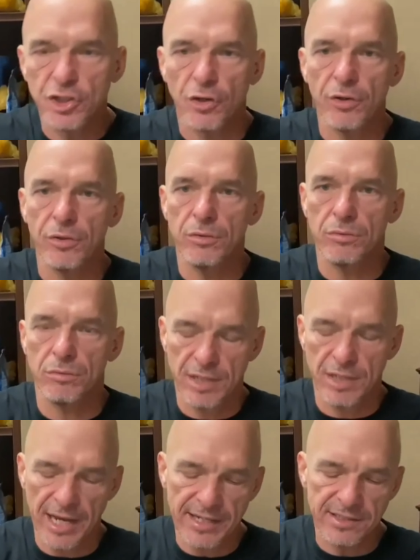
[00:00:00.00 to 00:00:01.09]
true
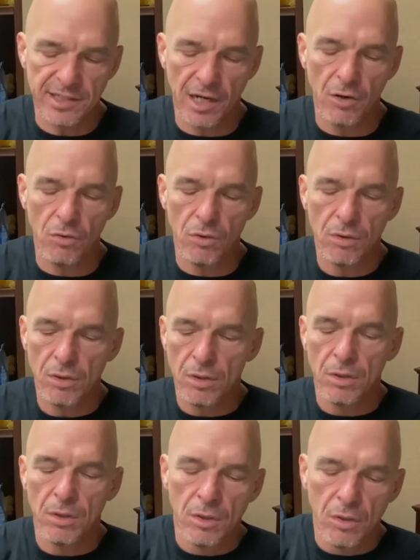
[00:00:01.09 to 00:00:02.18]
Okay, so
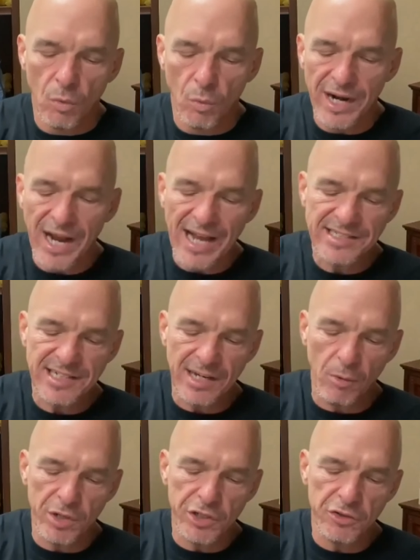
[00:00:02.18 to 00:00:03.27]
when I see
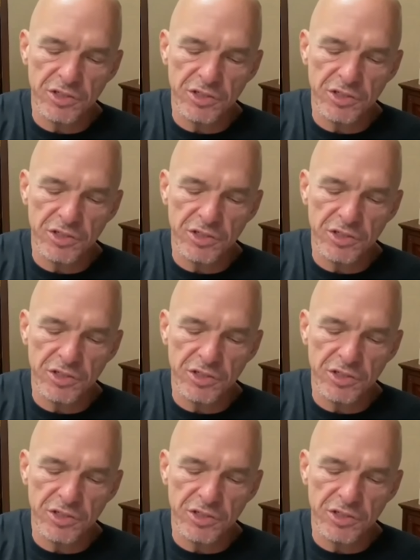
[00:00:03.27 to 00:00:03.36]
when you